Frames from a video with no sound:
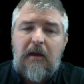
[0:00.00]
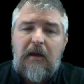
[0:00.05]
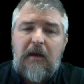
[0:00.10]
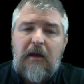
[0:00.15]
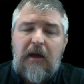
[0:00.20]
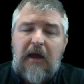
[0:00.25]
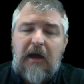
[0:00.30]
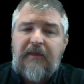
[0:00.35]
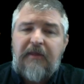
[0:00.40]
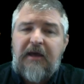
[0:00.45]

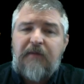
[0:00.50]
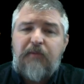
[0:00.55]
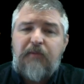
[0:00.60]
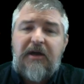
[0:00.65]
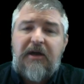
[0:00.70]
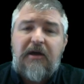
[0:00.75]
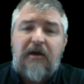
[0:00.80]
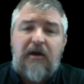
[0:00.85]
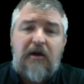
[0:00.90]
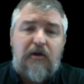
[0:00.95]
And then
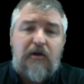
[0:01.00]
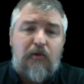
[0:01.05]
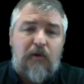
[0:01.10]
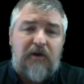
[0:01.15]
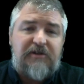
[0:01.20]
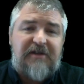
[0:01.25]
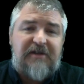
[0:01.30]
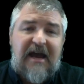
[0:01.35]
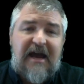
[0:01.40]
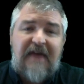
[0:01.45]
we, of
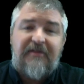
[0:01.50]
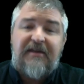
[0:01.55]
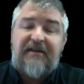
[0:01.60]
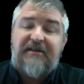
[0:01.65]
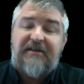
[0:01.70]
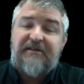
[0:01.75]
course, had the